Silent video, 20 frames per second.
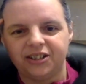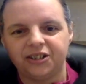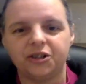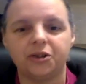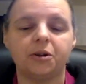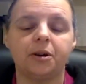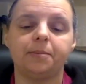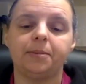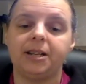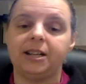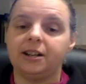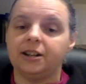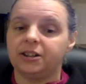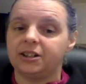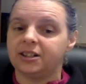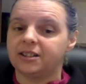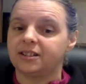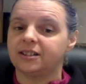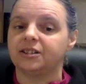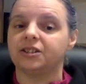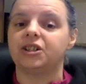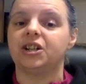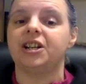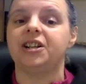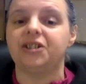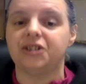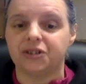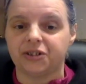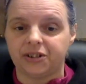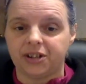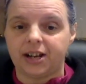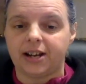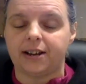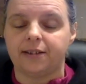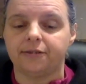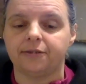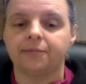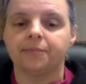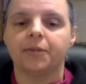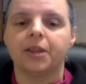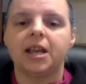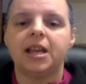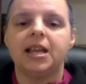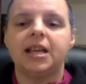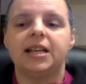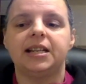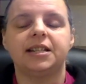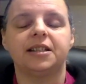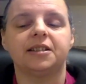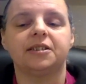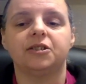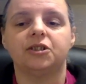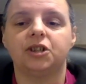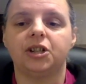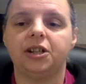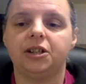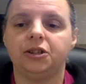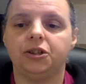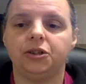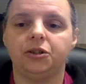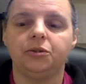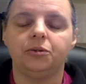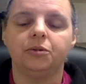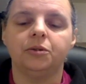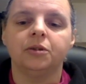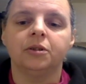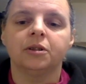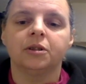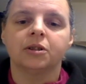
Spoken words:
you know up here doesn't change your life. It doesn't change you.